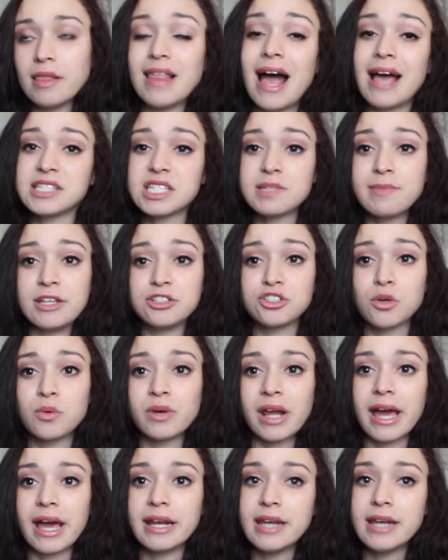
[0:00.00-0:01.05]
Last semester
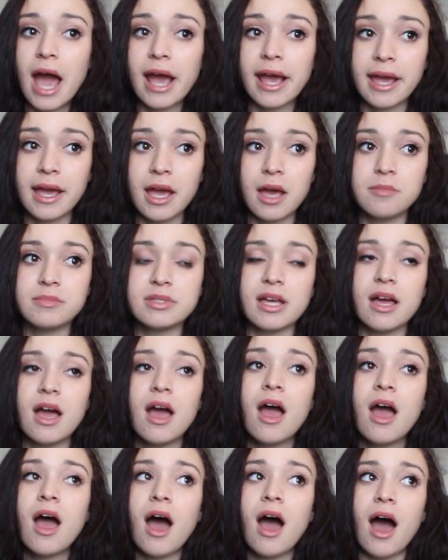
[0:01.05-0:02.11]
when I had 9 a.m.s,
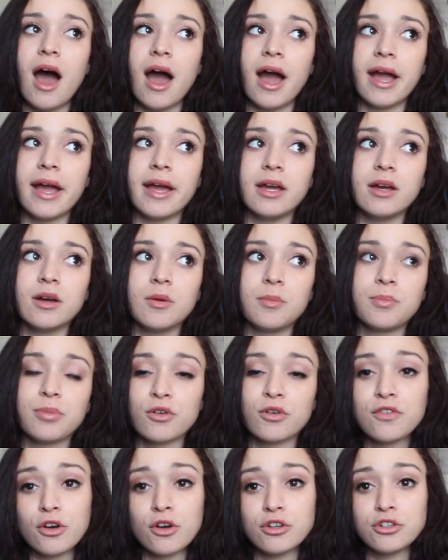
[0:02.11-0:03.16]
I
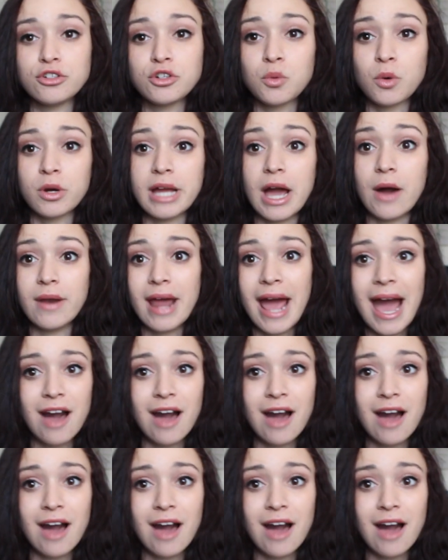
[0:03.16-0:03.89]
preferred to work out